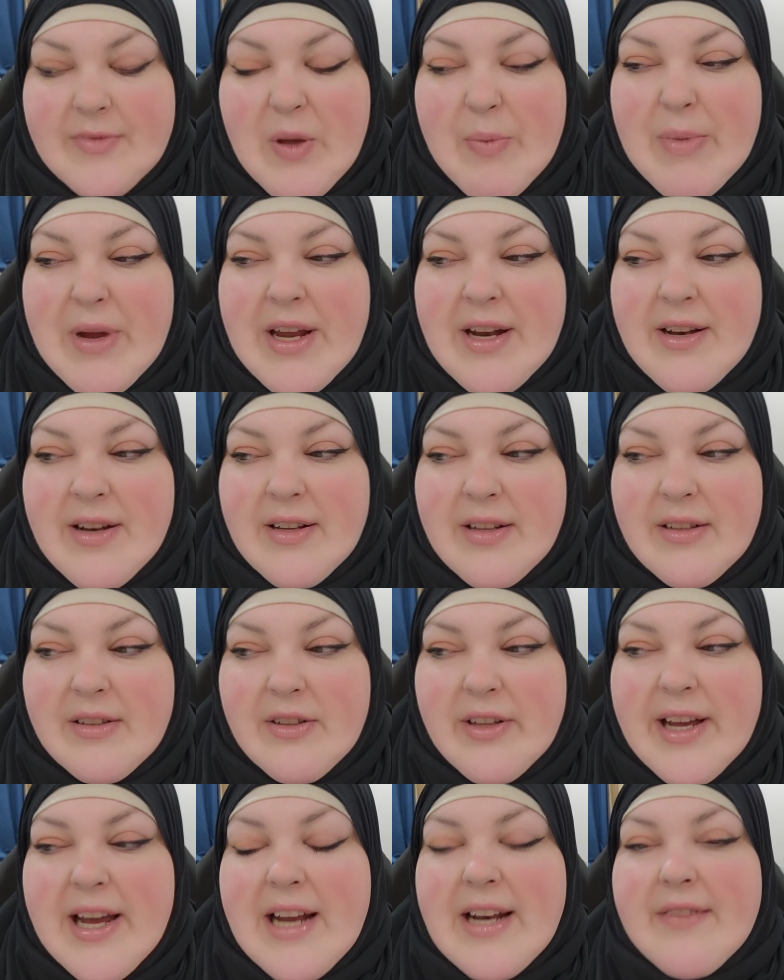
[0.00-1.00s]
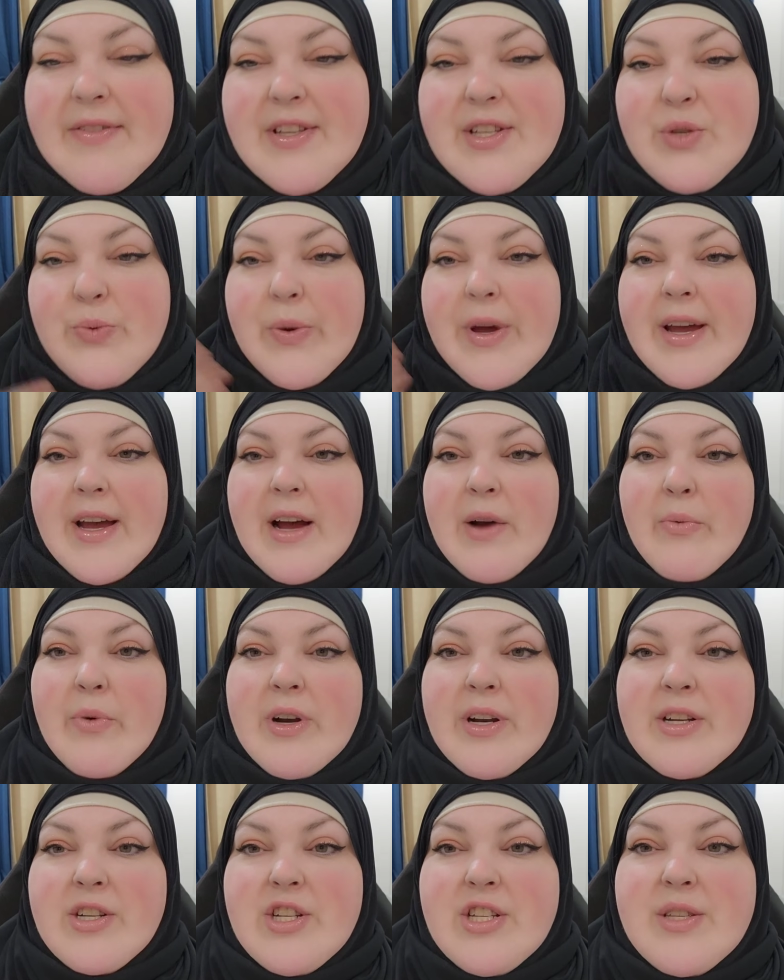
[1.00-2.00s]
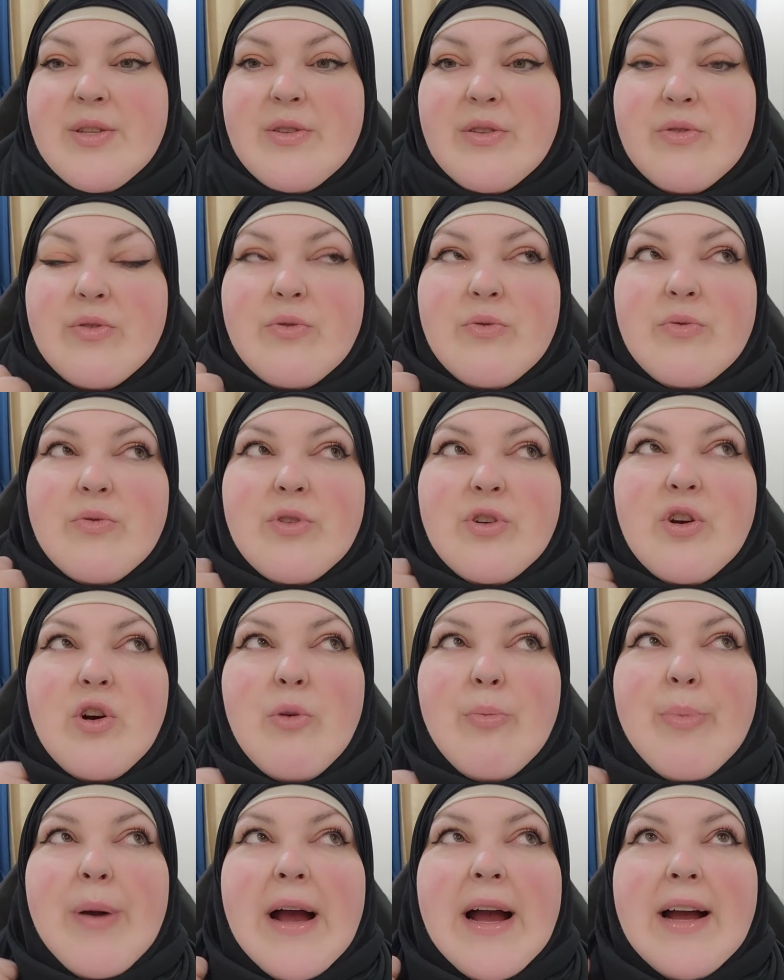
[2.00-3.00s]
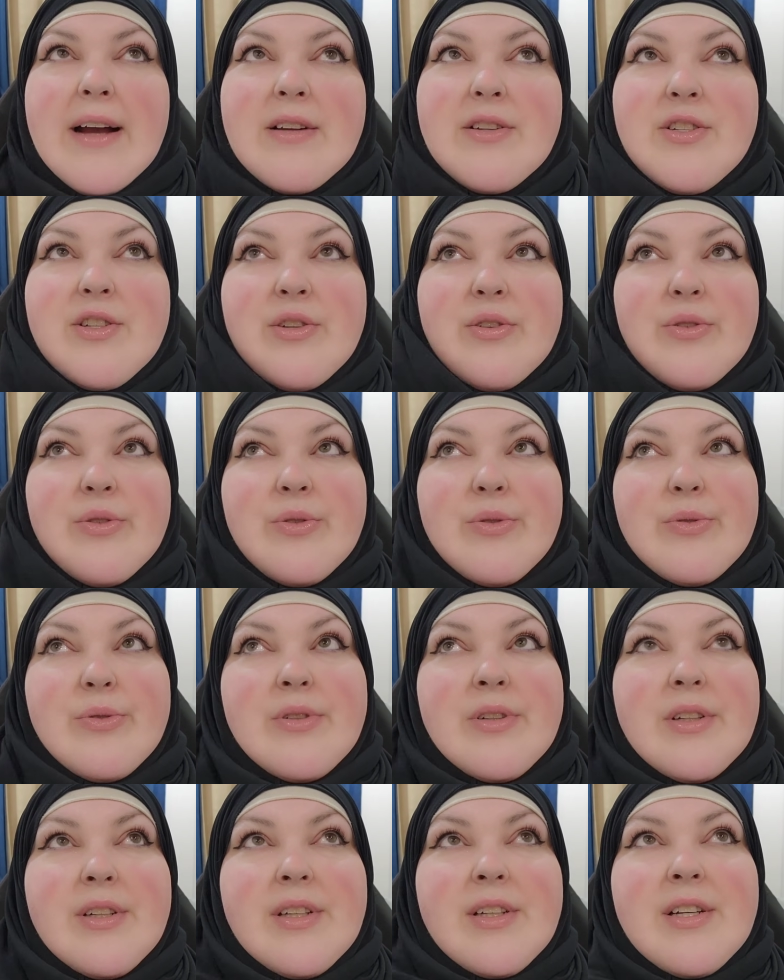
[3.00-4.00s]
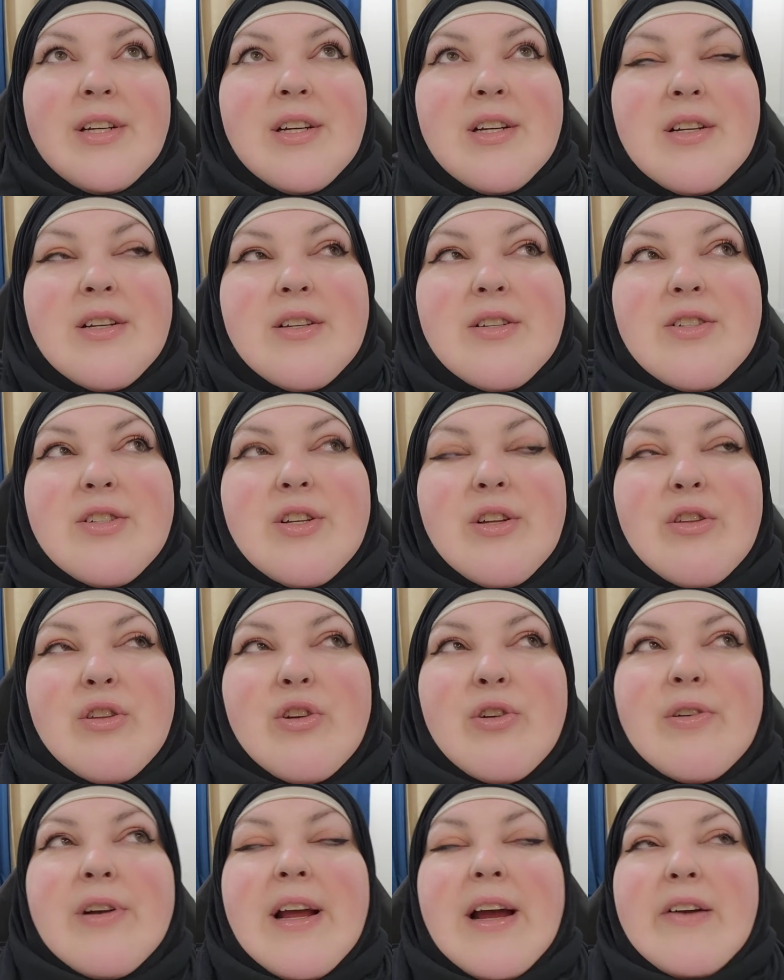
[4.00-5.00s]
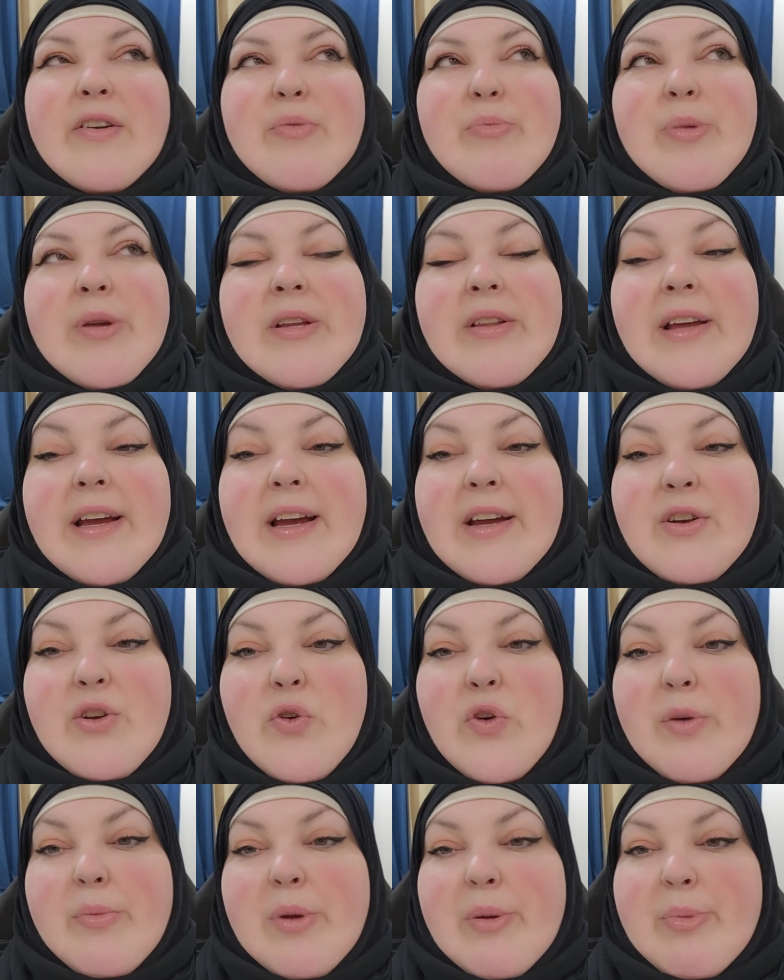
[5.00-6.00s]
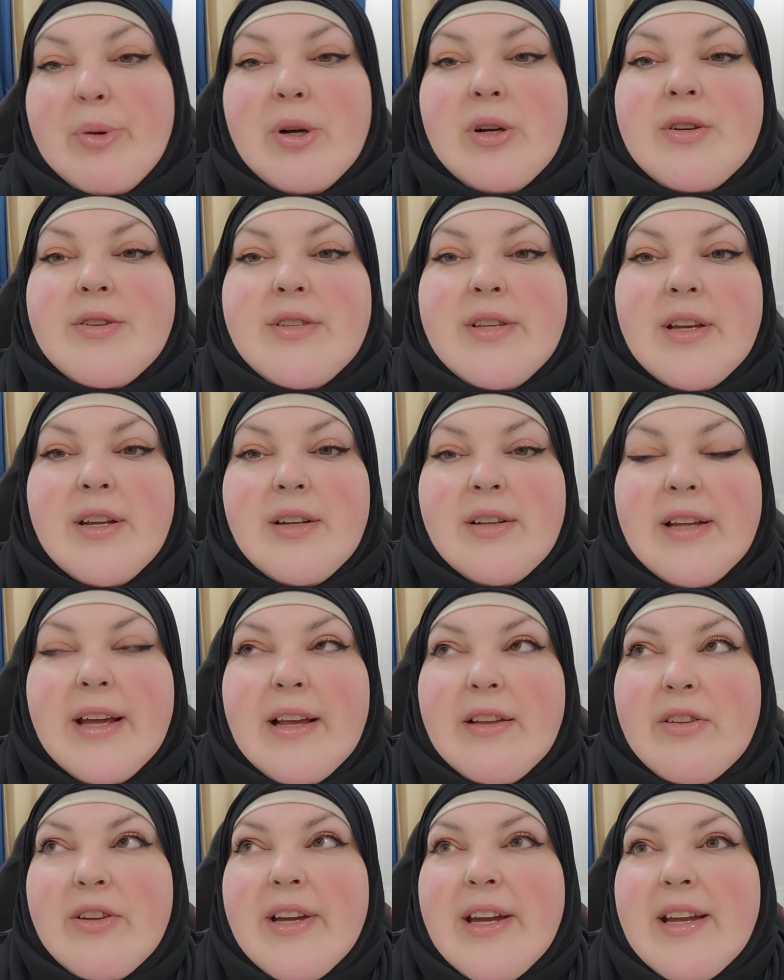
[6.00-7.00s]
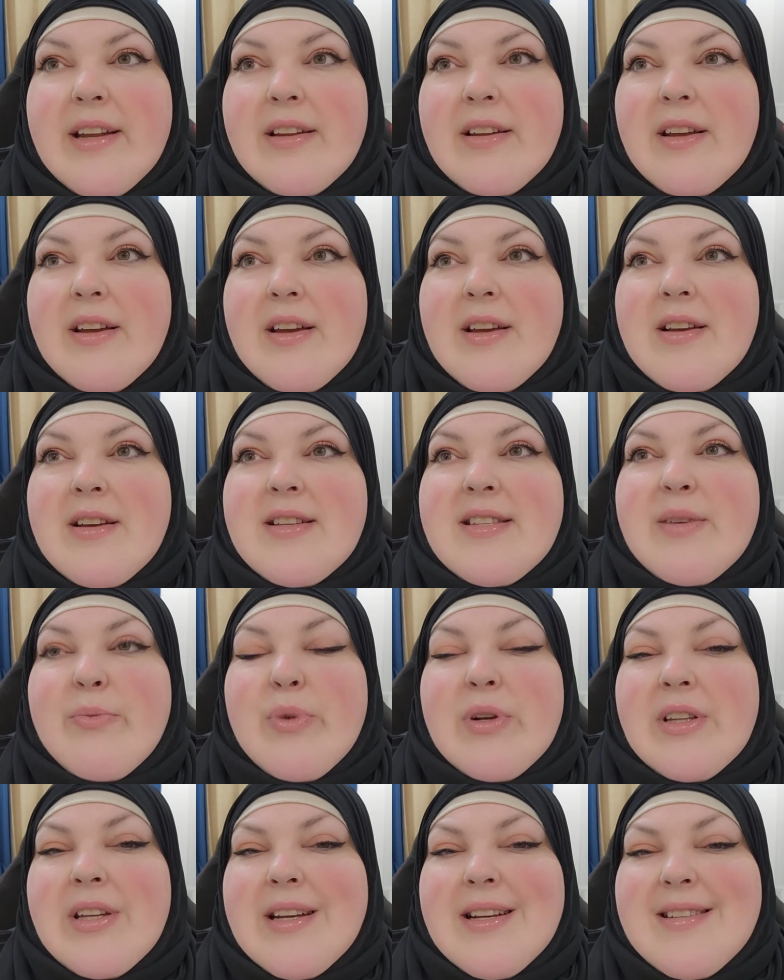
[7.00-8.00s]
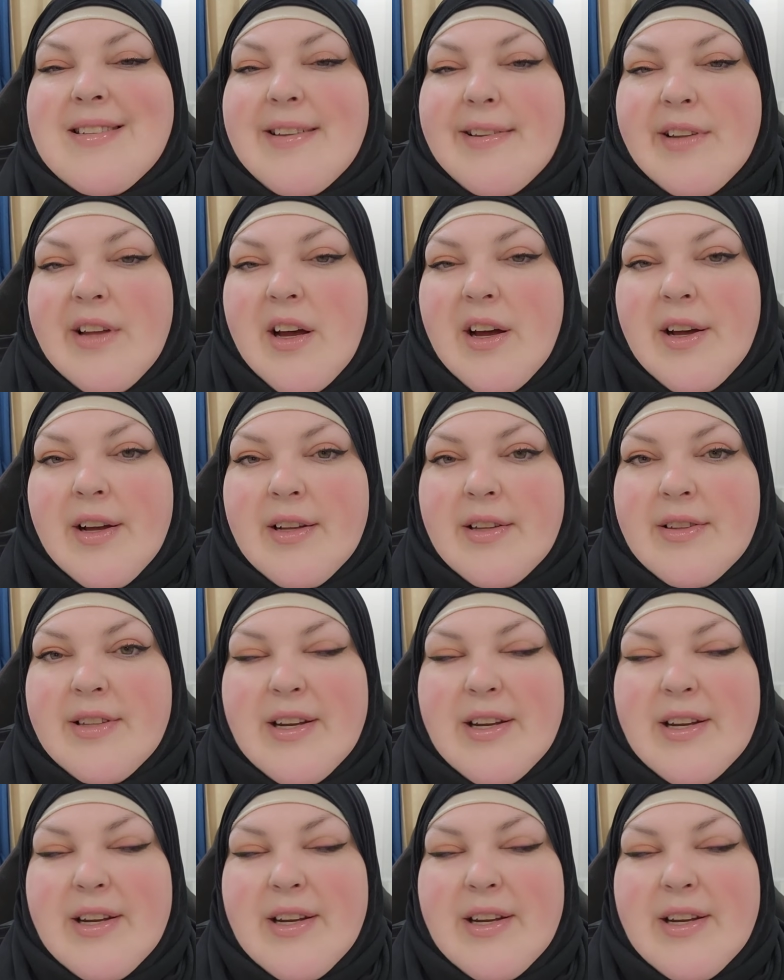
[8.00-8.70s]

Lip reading: I mean, look at it this way. I want to just go back to learn how to be like a normal person. Like, look at someone like Salah.